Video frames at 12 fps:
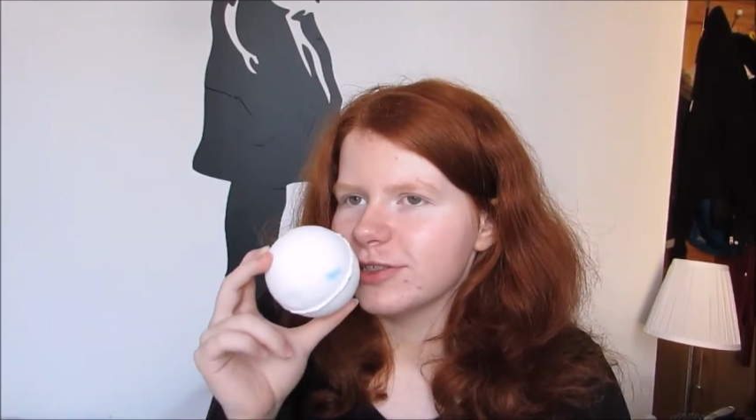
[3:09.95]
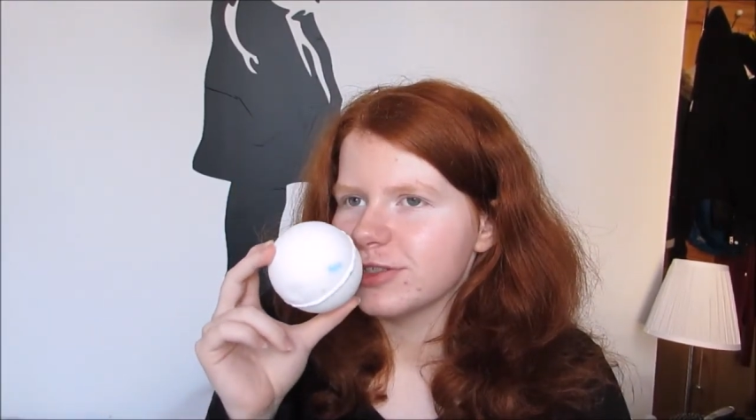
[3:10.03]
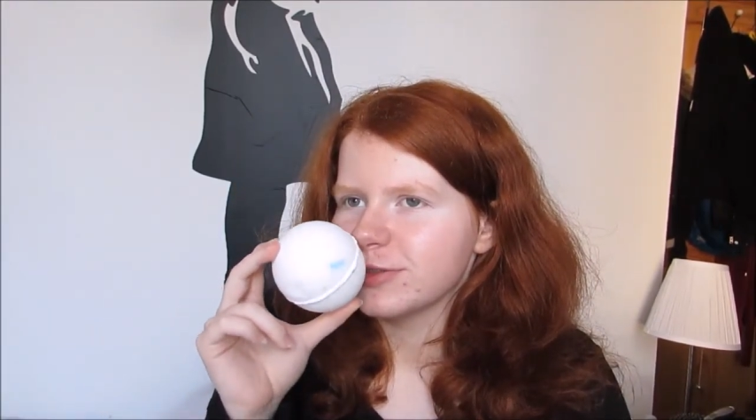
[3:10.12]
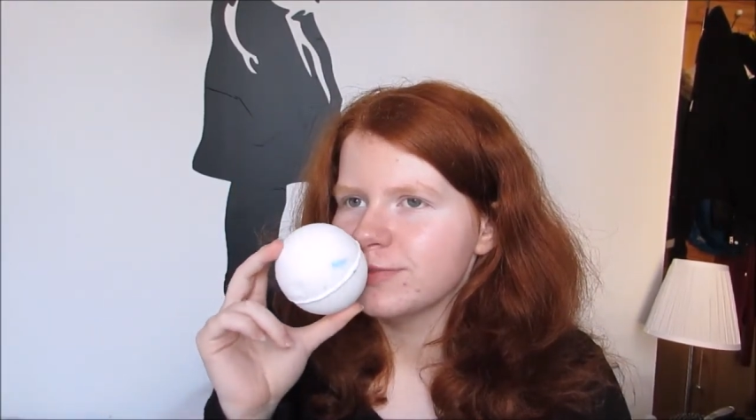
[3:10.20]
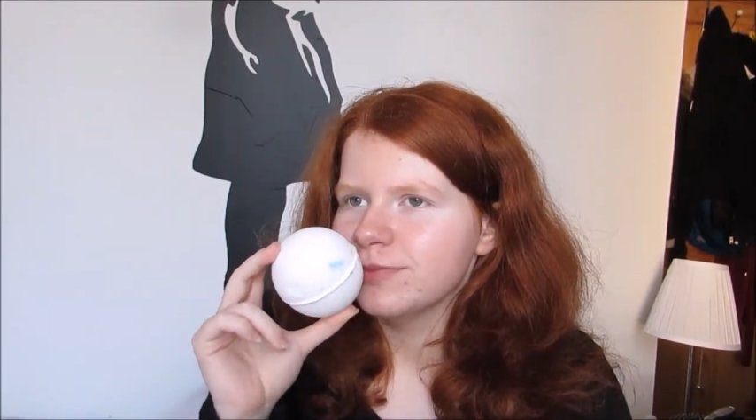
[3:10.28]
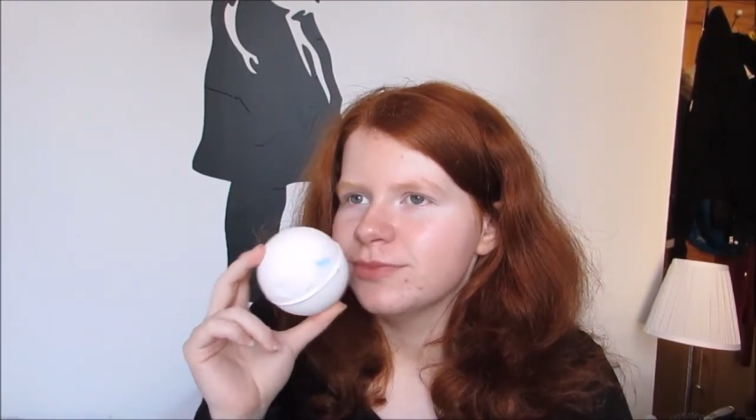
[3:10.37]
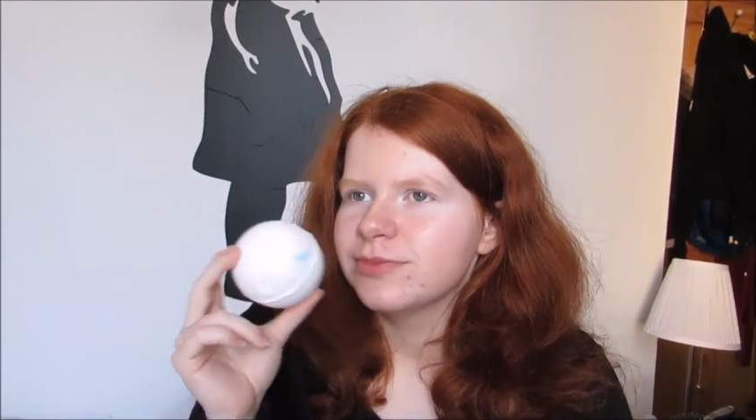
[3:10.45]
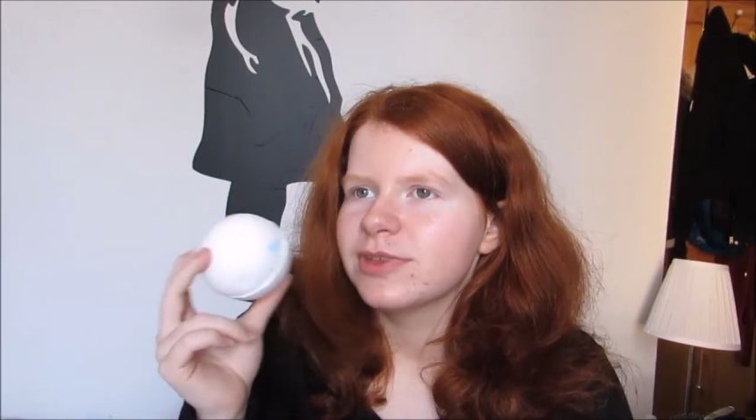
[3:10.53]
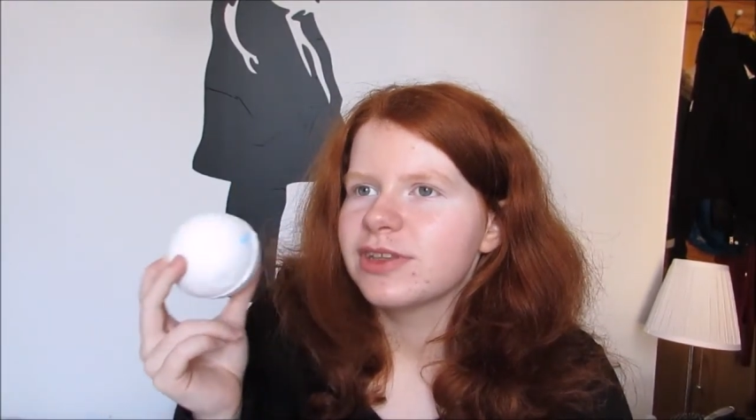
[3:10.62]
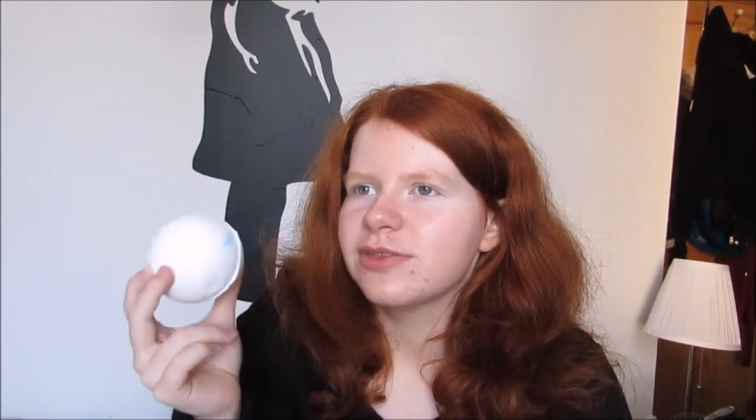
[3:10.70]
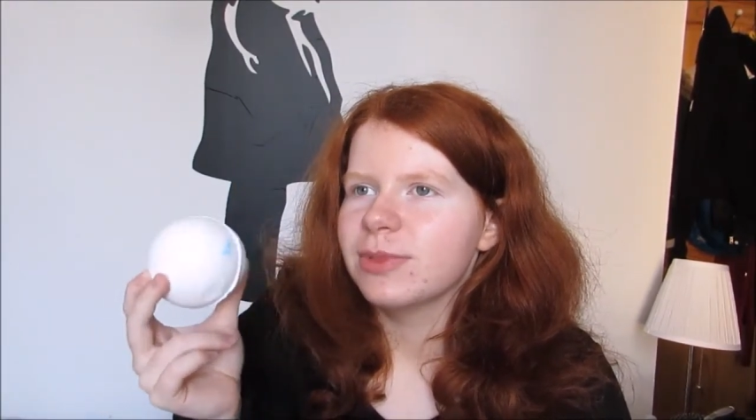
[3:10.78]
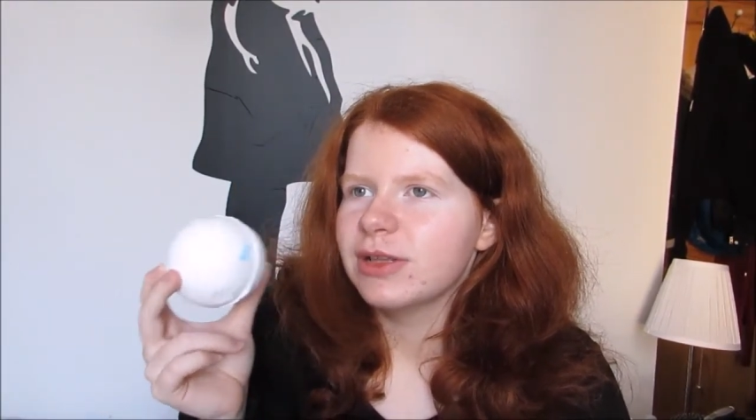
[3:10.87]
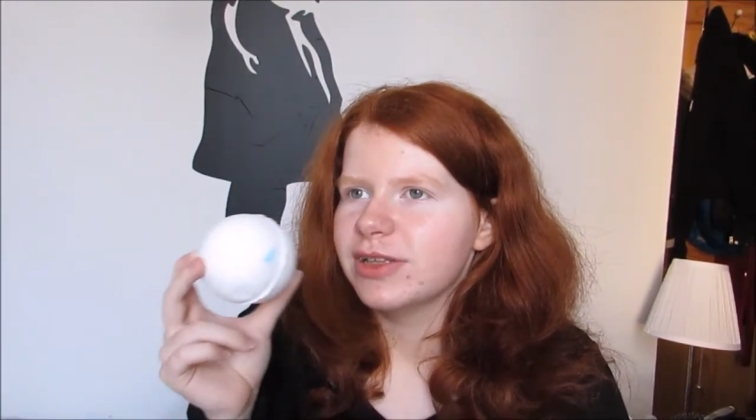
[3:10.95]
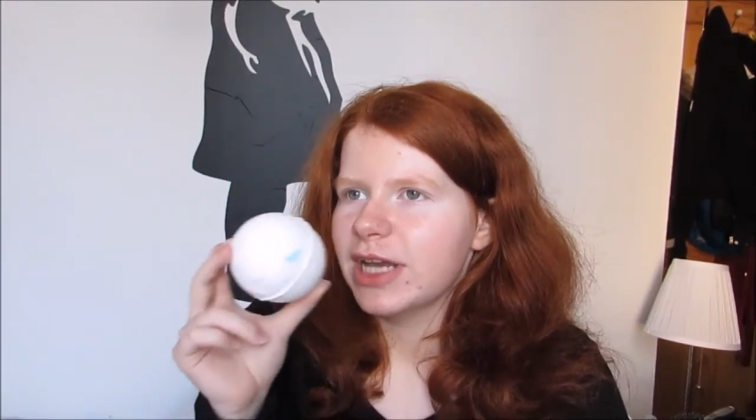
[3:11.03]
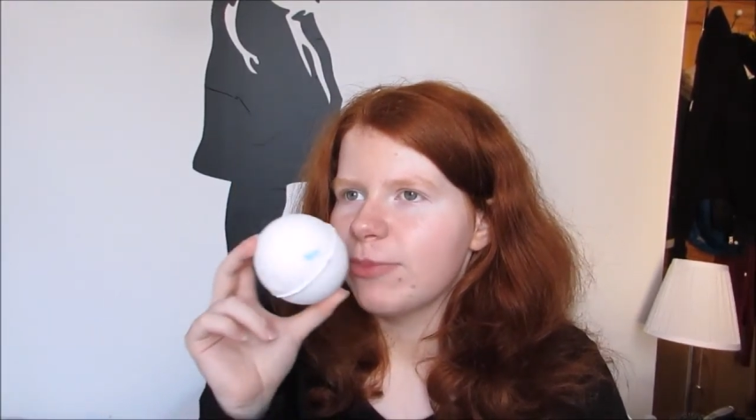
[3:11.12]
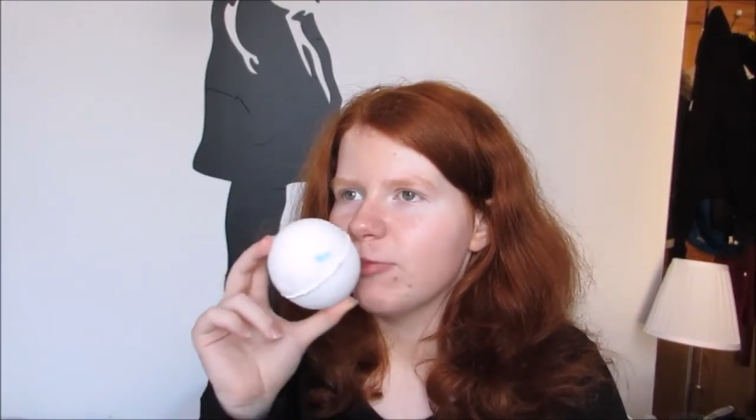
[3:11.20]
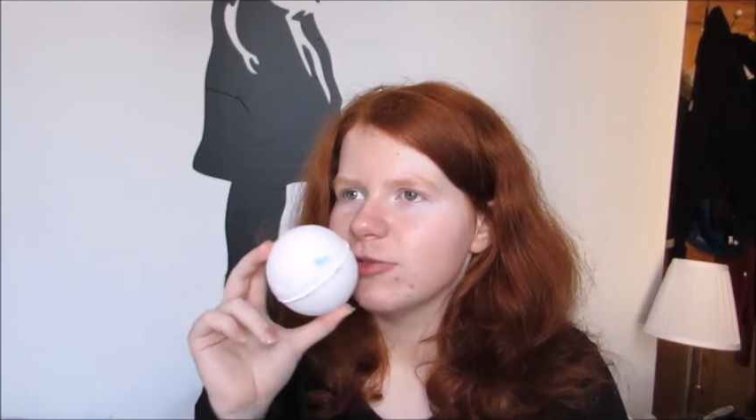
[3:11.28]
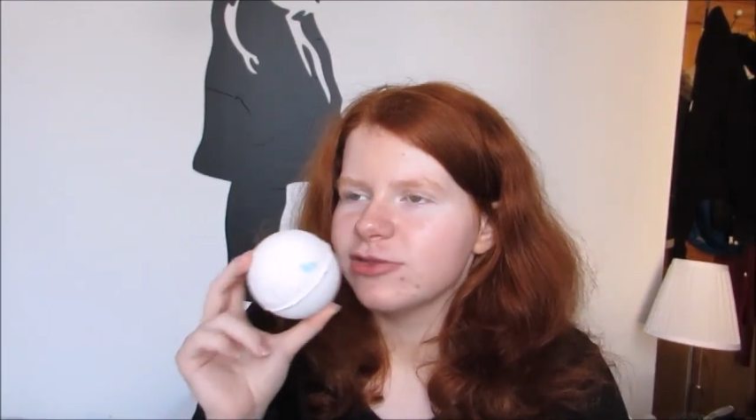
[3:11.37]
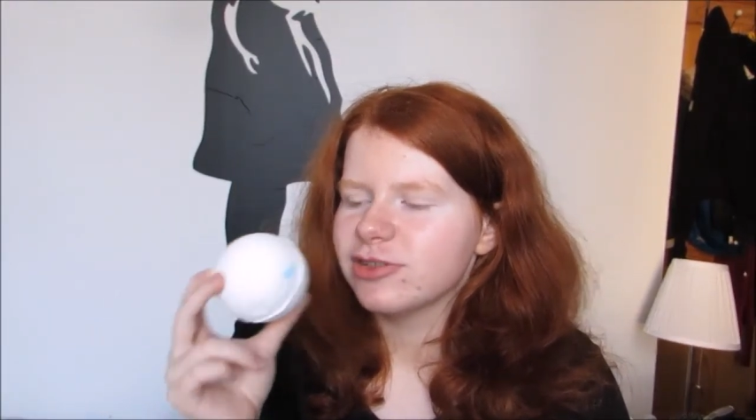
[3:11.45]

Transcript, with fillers: Actually, the smell and apple